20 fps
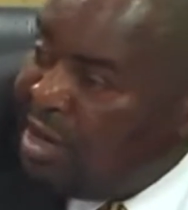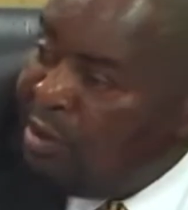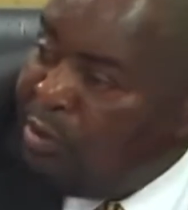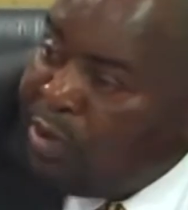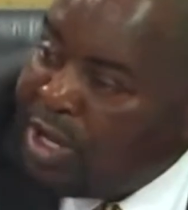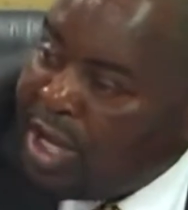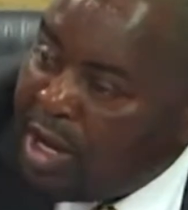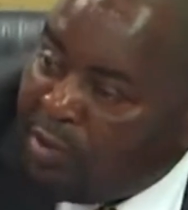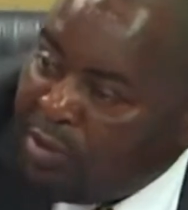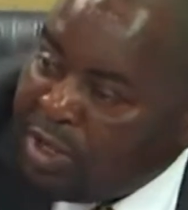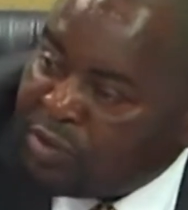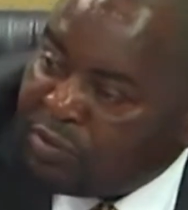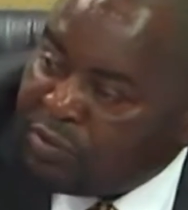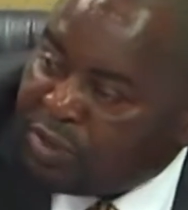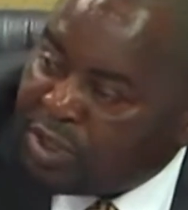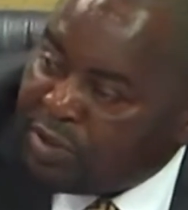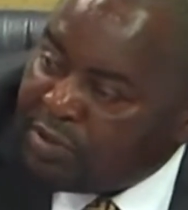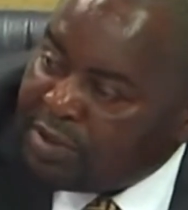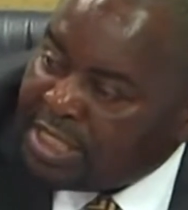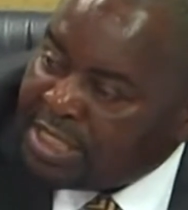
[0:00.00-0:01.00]
are going to
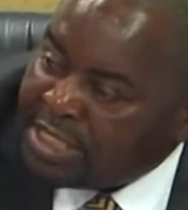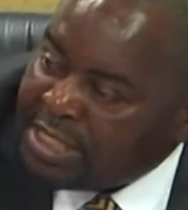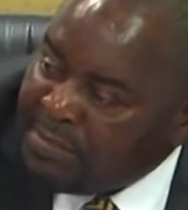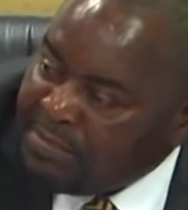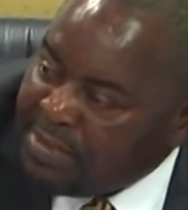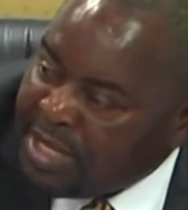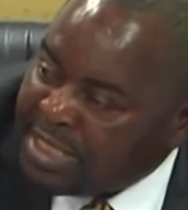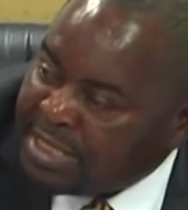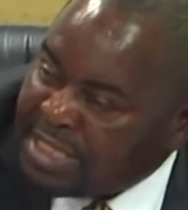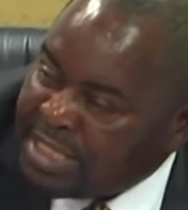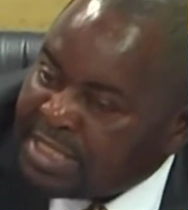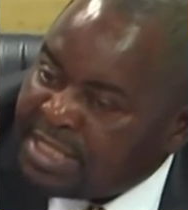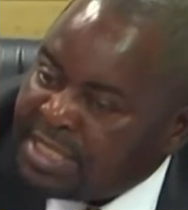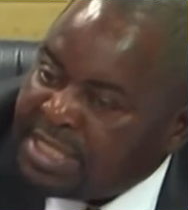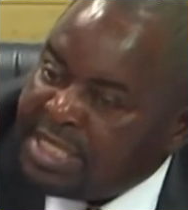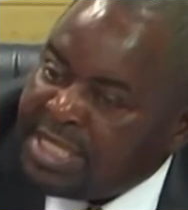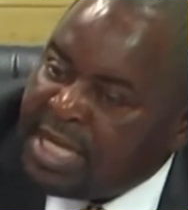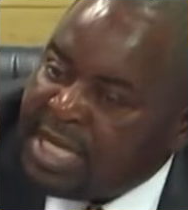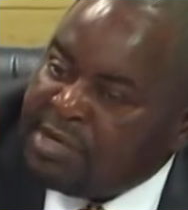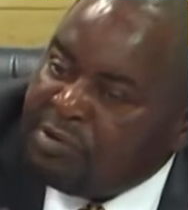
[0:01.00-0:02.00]
tell the Zambians that
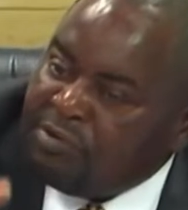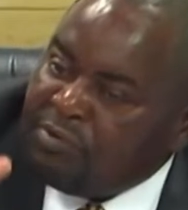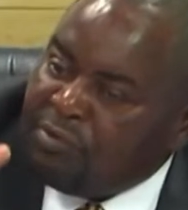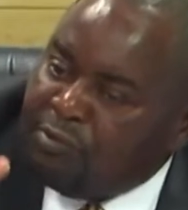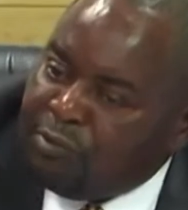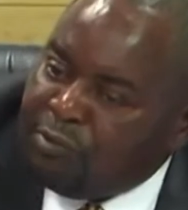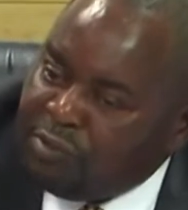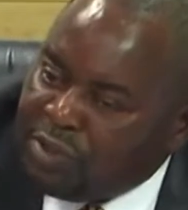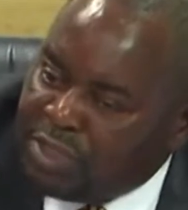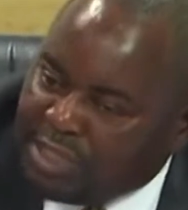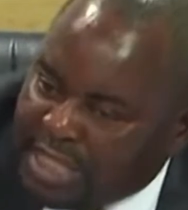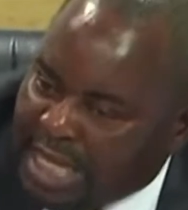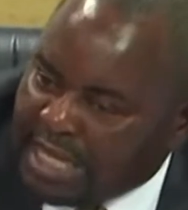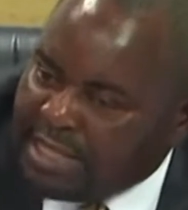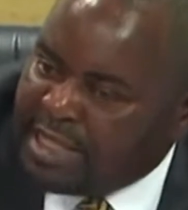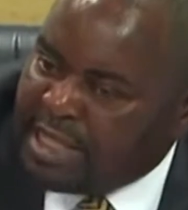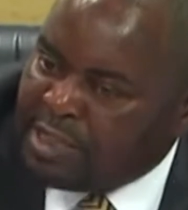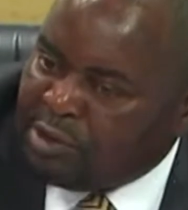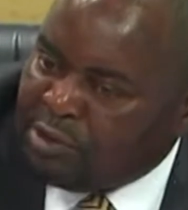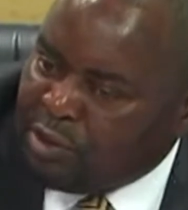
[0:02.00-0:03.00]
here in Rufunsa they
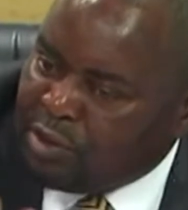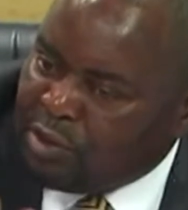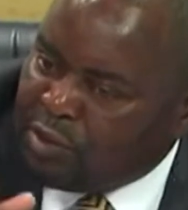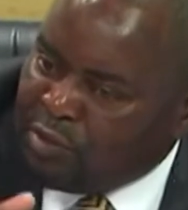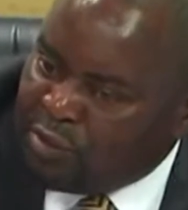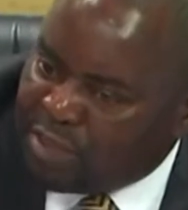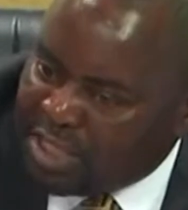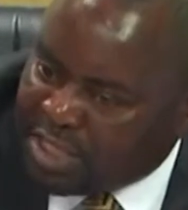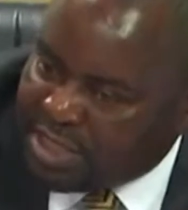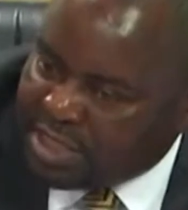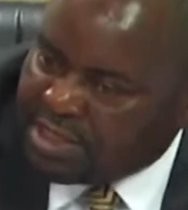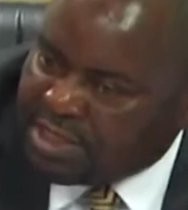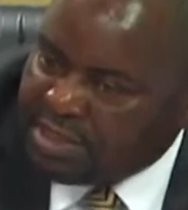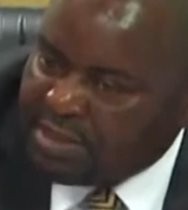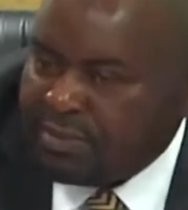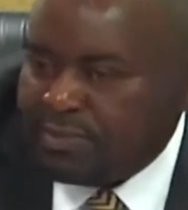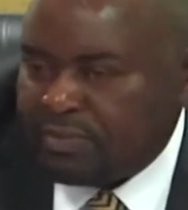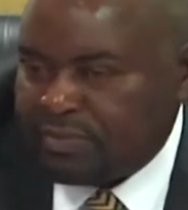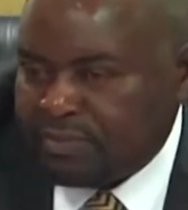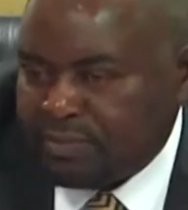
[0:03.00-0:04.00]
are doing wrong things.
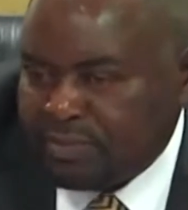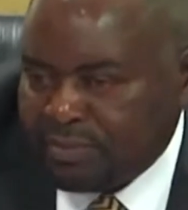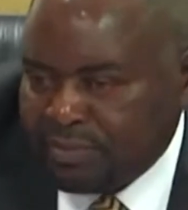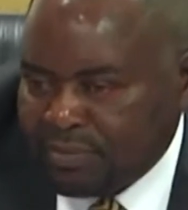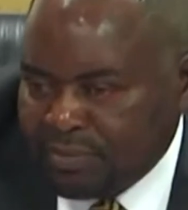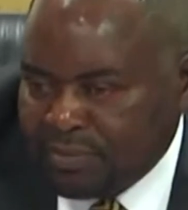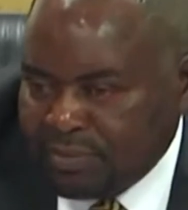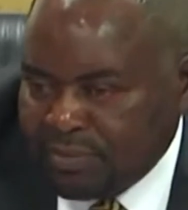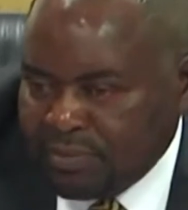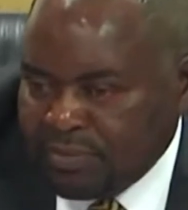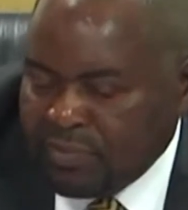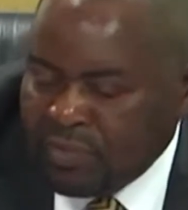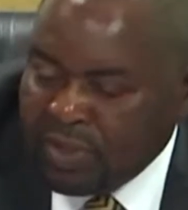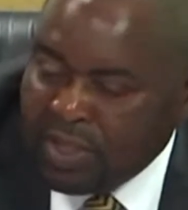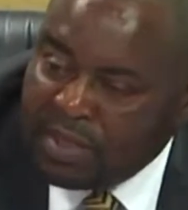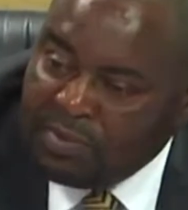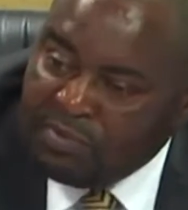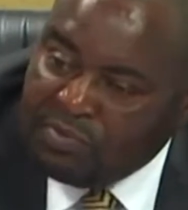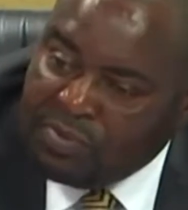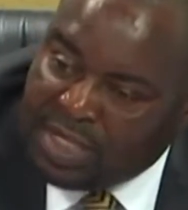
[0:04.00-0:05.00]

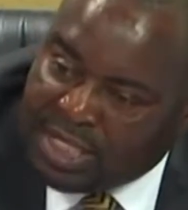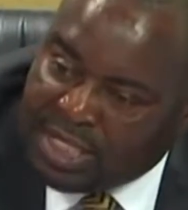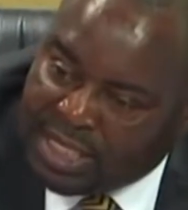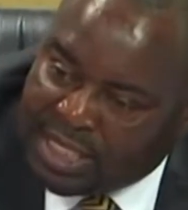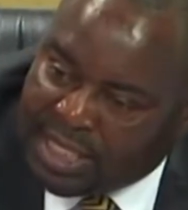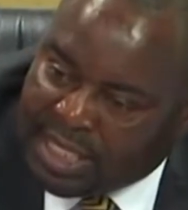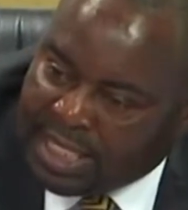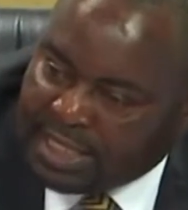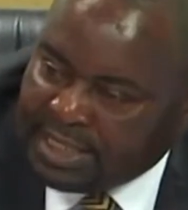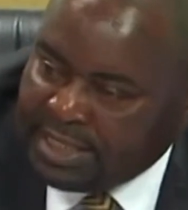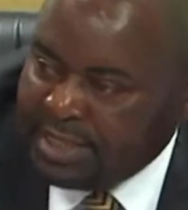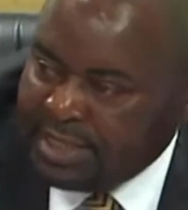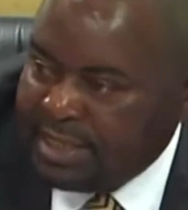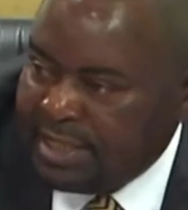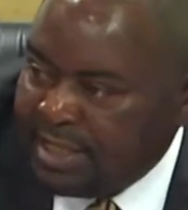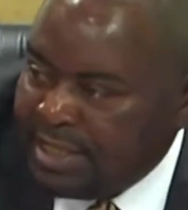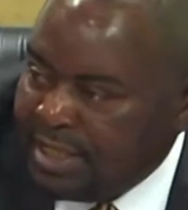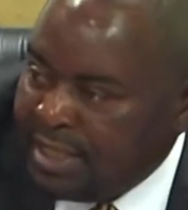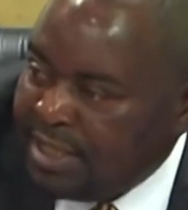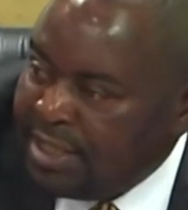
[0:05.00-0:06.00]
Meaning that
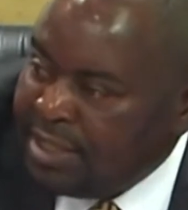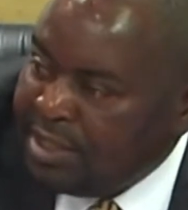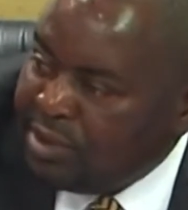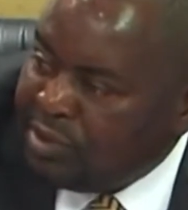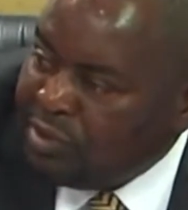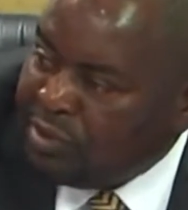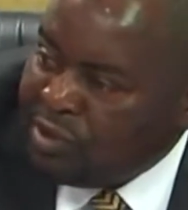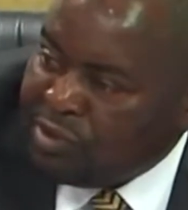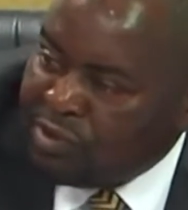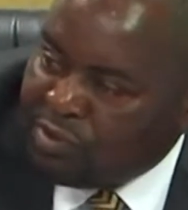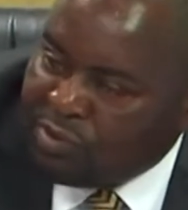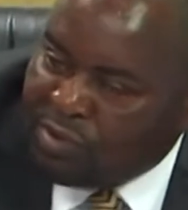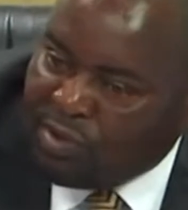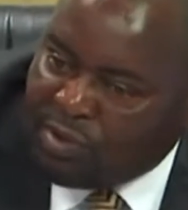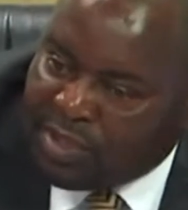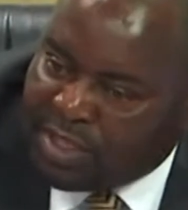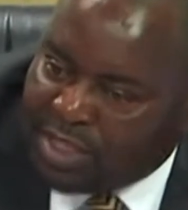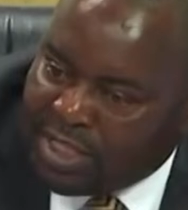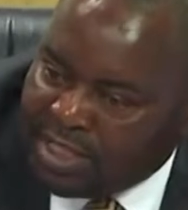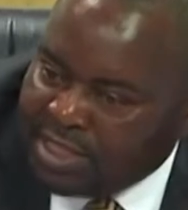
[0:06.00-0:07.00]
don't do wrong
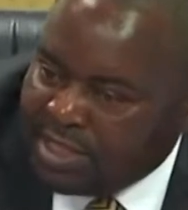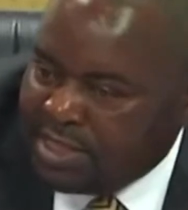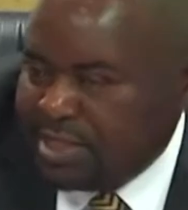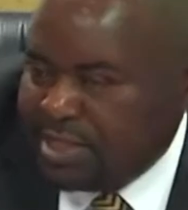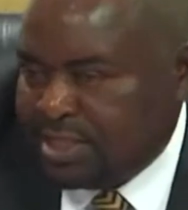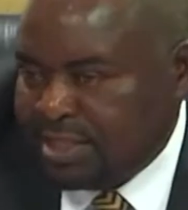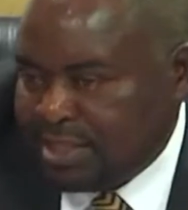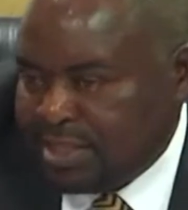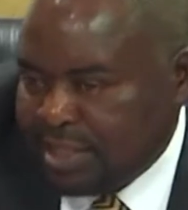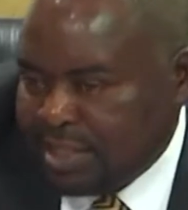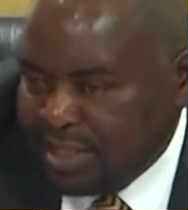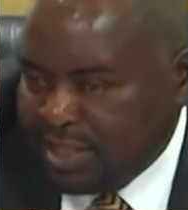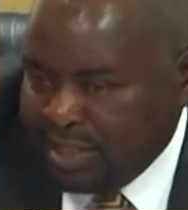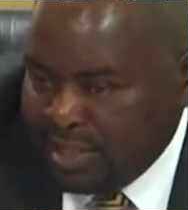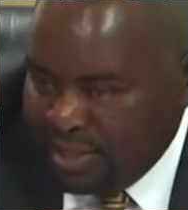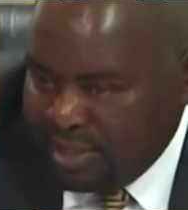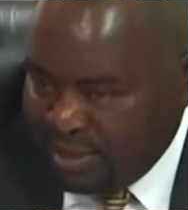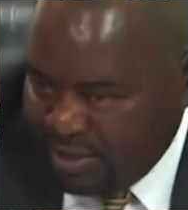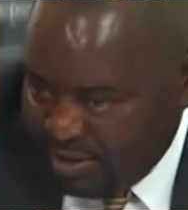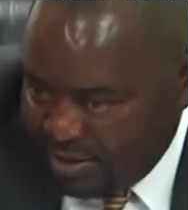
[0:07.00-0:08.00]
things.
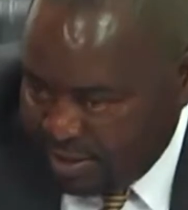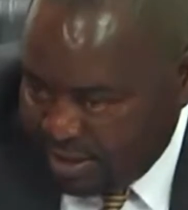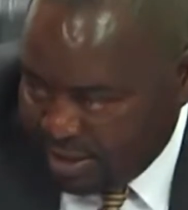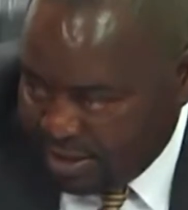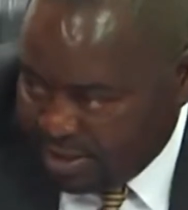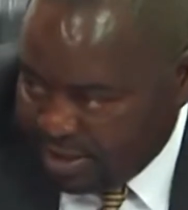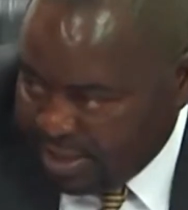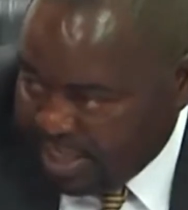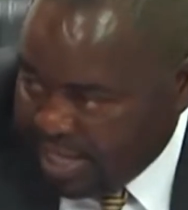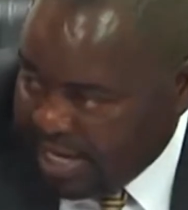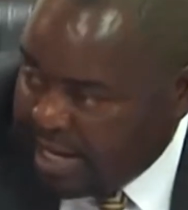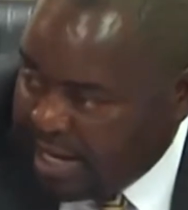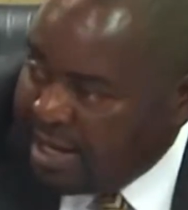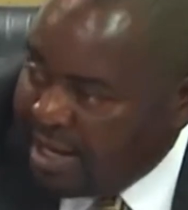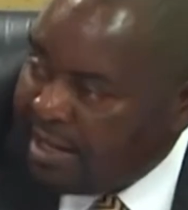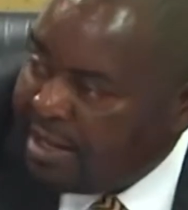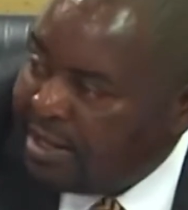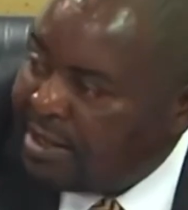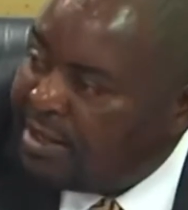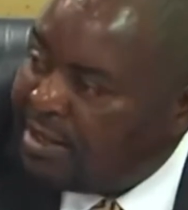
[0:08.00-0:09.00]
The trigger
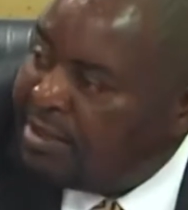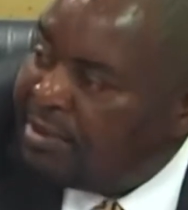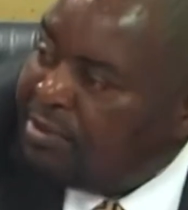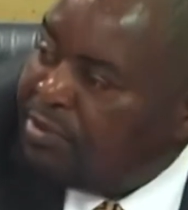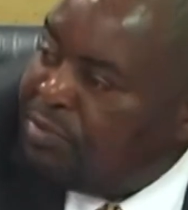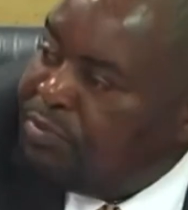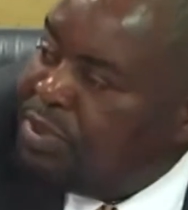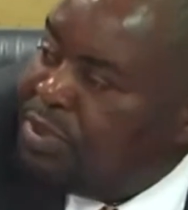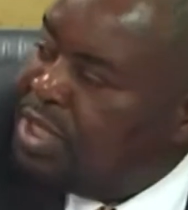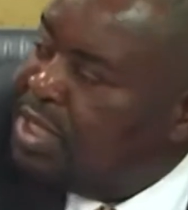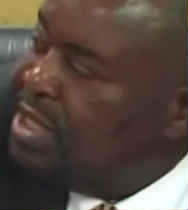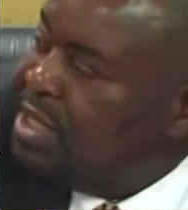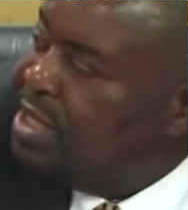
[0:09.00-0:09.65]
will be.